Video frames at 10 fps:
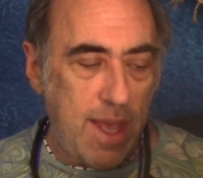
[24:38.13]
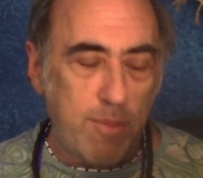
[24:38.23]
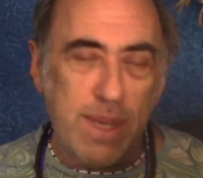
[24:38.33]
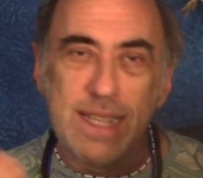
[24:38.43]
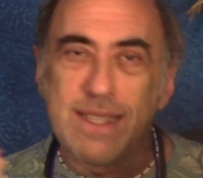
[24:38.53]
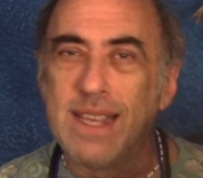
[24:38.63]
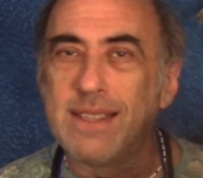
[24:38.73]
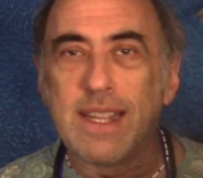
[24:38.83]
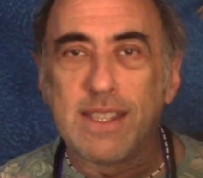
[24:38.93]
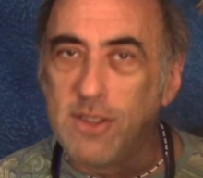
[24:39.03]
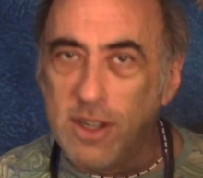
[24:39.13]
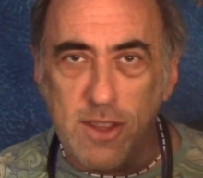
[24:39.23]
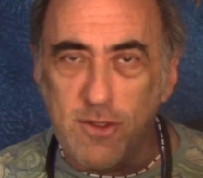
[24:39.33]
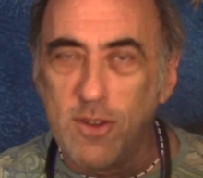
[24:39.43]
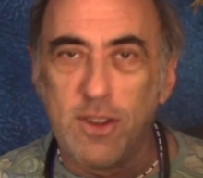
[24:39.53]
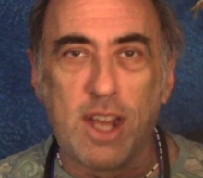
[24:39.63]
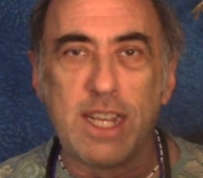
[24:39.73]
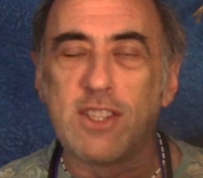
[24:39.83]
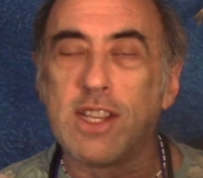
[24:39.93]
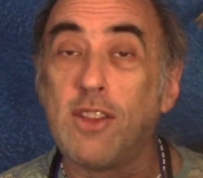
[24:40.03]
But he says it's not through
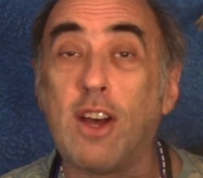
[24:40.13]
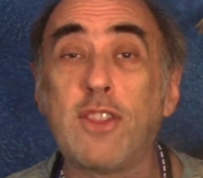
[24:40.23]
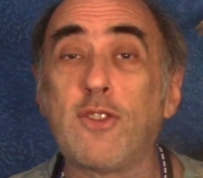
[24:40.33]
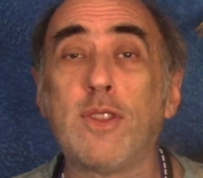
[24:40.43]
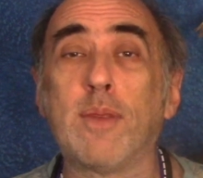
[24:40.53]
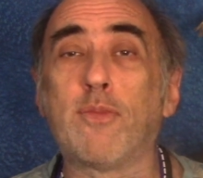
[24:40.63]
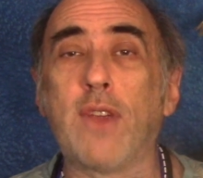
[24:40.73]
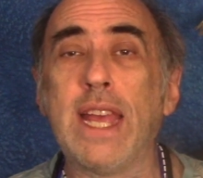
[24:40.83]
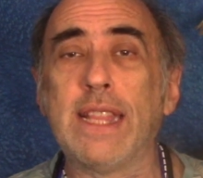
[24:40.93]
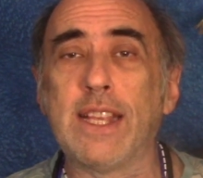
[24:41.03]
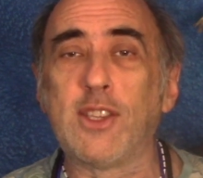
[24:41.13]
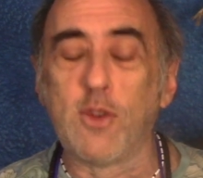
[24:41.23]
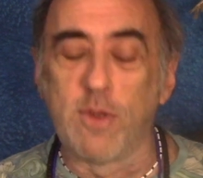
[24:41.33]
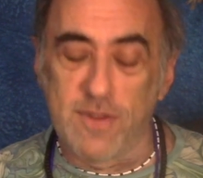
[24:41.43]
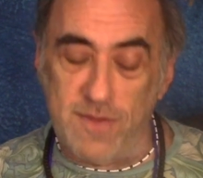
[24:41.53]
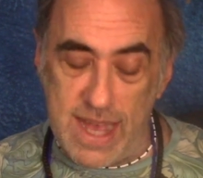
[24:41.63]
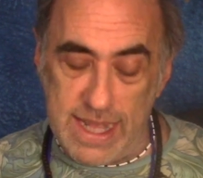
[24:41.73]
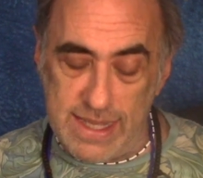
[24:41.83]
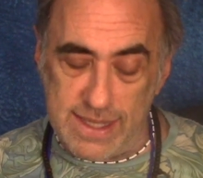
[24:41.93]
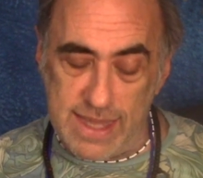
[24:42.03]
knowledge and not through the brain that you will find
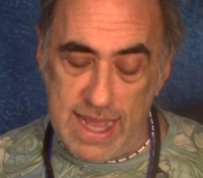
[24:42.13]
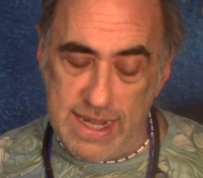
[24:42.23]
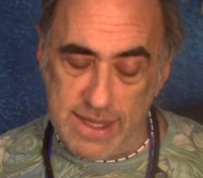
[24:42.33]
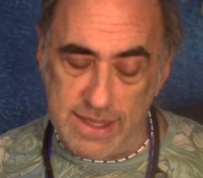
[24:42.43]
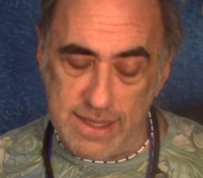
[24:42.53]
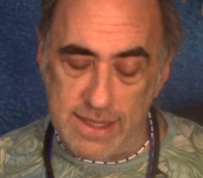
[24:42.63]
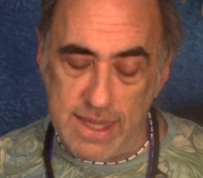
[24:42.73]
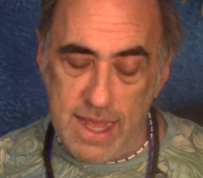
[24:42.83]
silence.